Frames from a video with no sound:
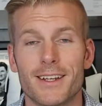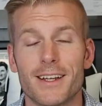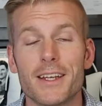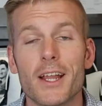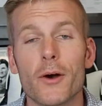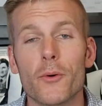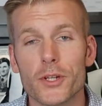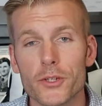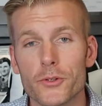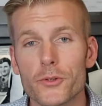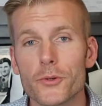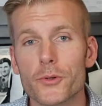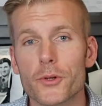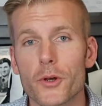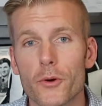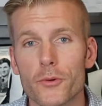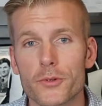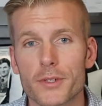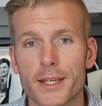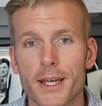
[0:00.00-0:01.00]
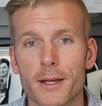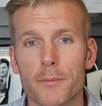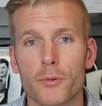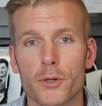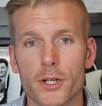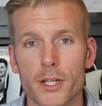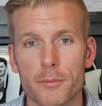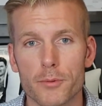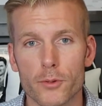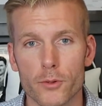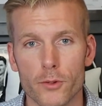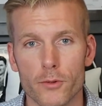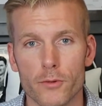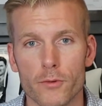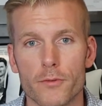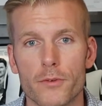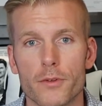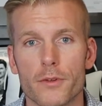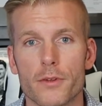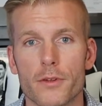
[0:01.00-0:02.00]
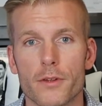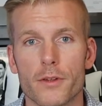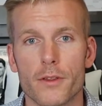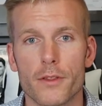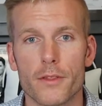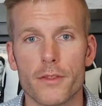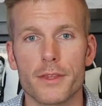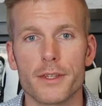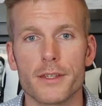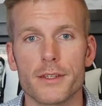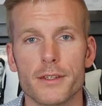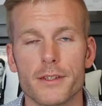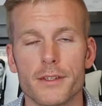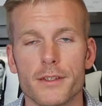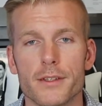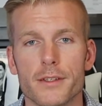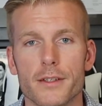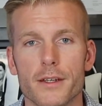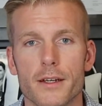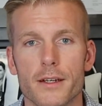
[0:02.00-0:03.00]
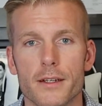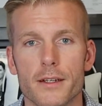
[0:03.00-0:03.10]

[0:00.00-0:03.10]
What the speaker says: Now when you do go to get pre-approved, the